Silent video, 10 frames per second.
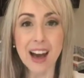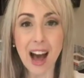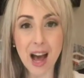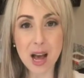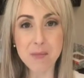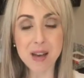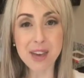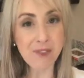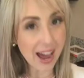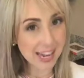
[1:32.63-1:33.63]

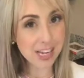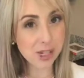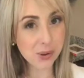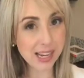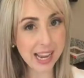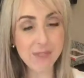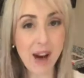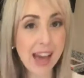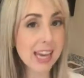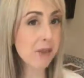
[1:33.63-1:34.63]
I can do it, if
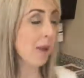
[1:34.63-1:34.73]
I can